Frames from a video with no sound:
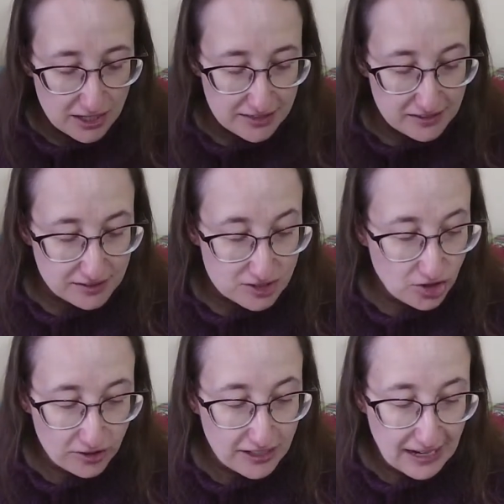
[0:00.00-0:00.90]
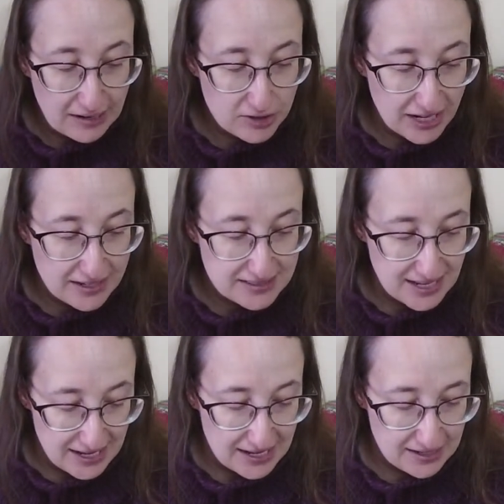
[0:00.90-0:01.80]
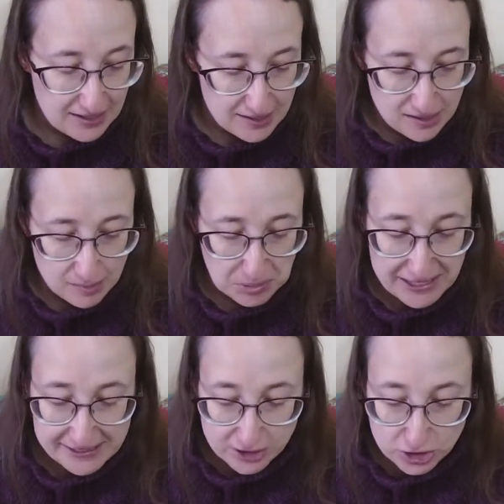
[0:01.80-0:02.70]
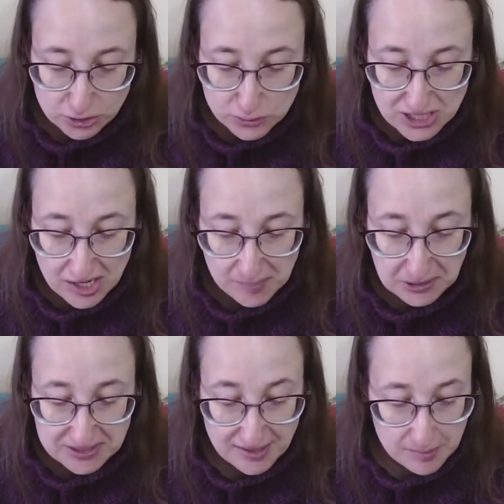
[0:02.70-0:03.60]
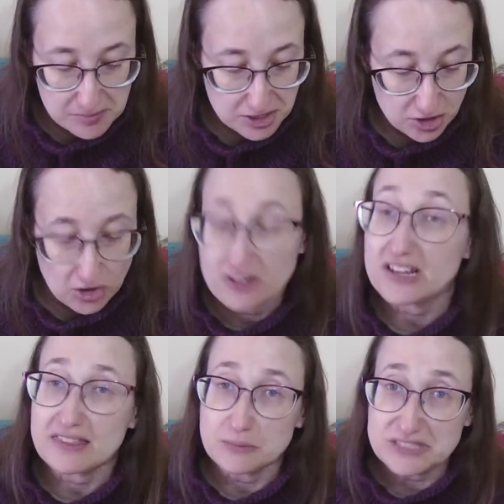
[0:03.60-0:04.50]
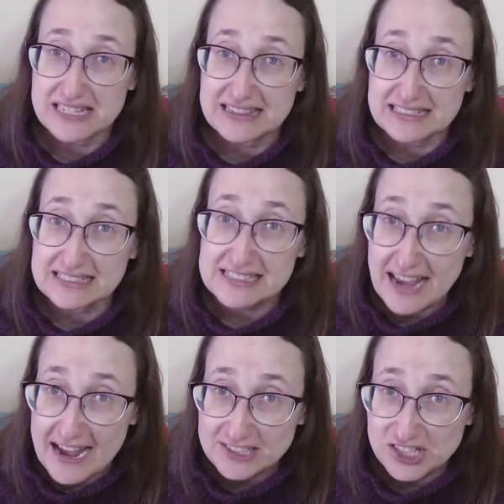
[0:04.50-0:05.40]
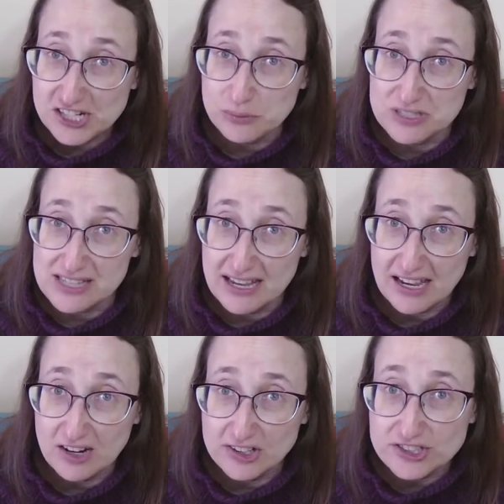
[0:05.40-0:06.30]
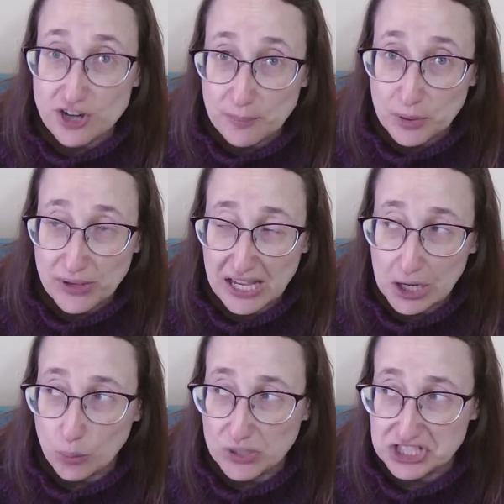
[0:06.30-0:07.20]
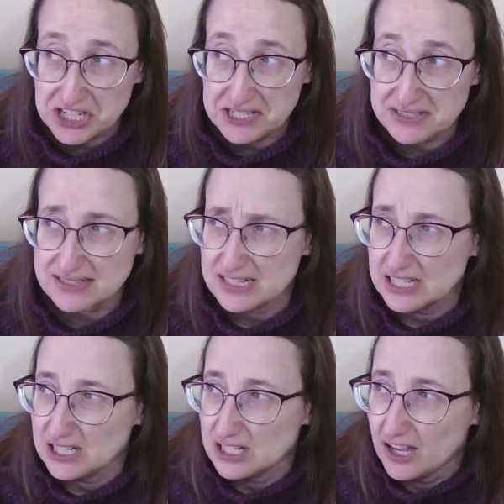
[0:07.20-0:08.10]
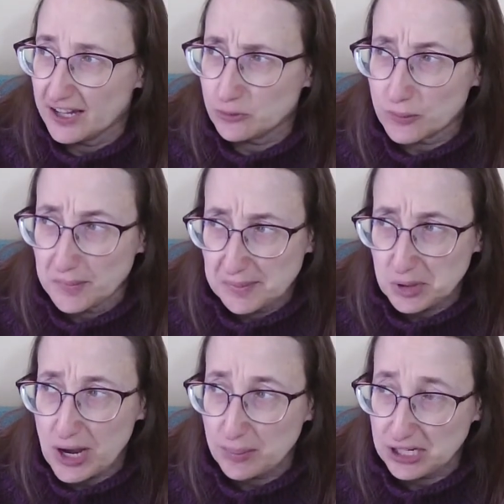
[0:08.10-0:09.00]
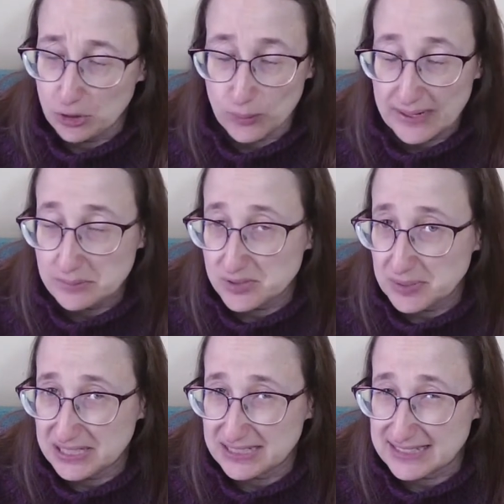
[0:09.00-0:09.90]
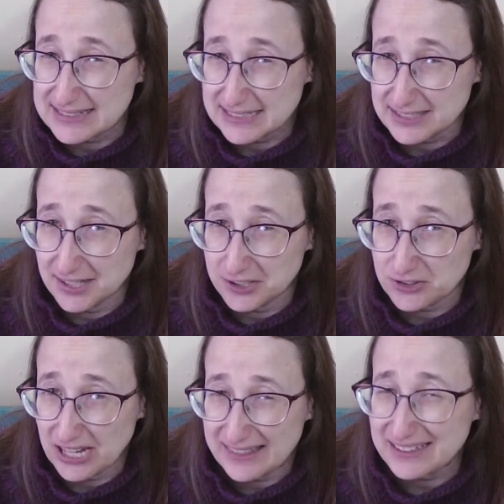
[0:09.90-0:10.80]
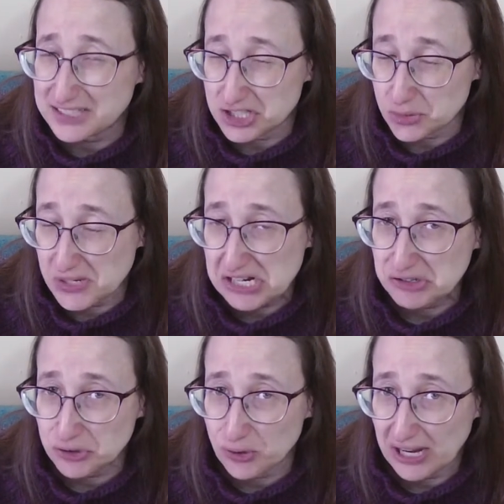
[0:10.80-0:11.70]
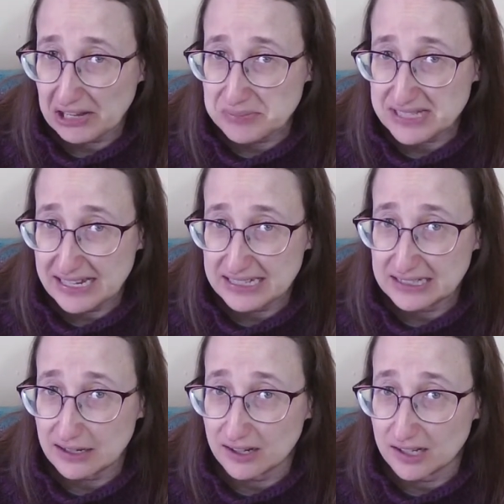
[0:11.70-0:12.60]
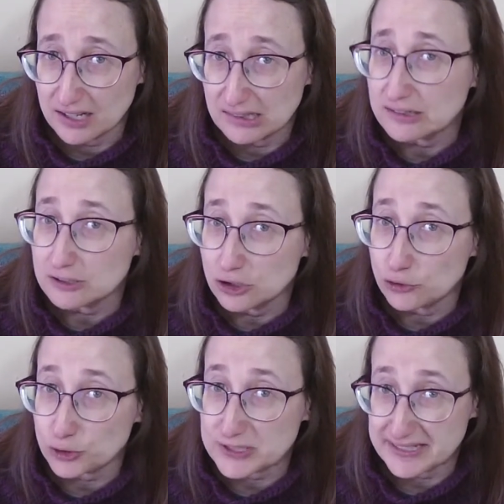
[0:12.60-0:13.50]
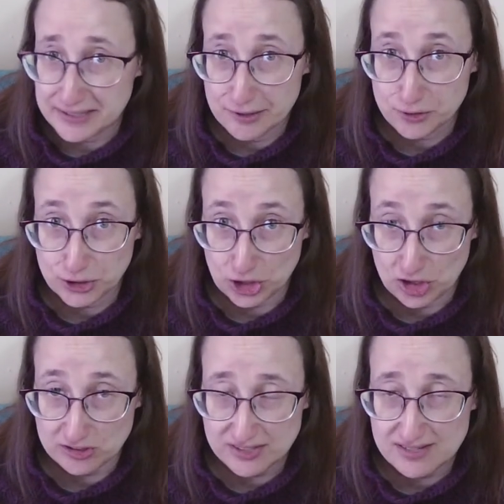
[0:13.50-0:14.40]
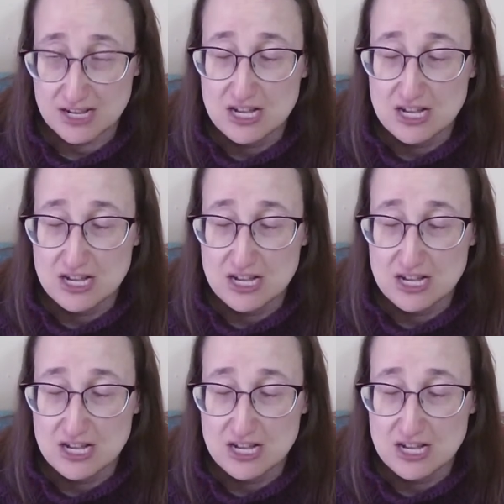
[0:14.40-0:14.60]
This started out as a blanket to use up some yarn that was in the stash. It was a Caron Jumbo Cake, which is, I don't remember how many grams, but it is 600, I think it's 300 grams and a little over 600 yards.